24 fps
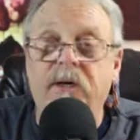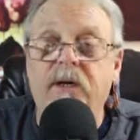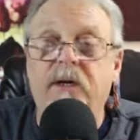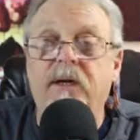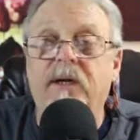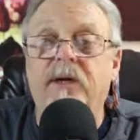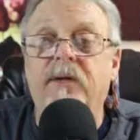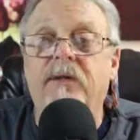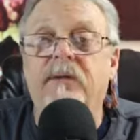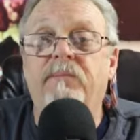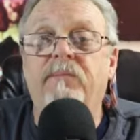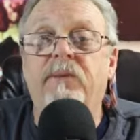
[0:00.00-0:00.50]

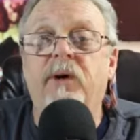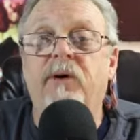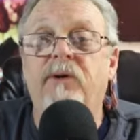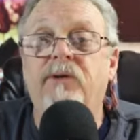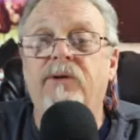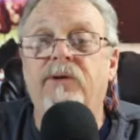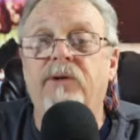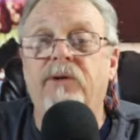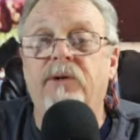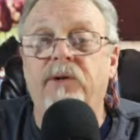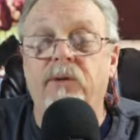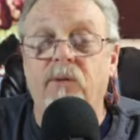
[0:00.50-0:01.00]
the
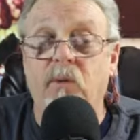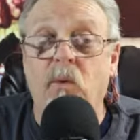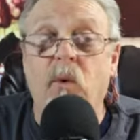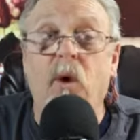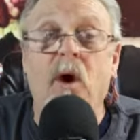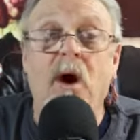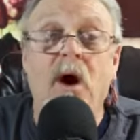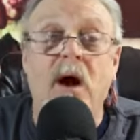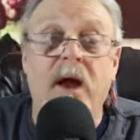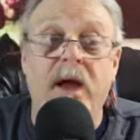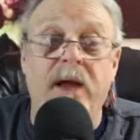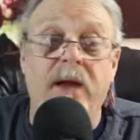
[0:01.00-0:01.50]
poster and
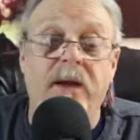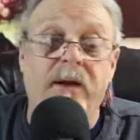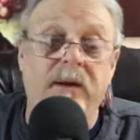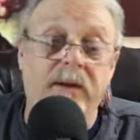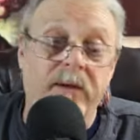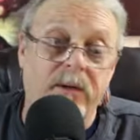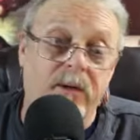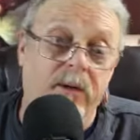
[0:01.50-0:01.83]
why.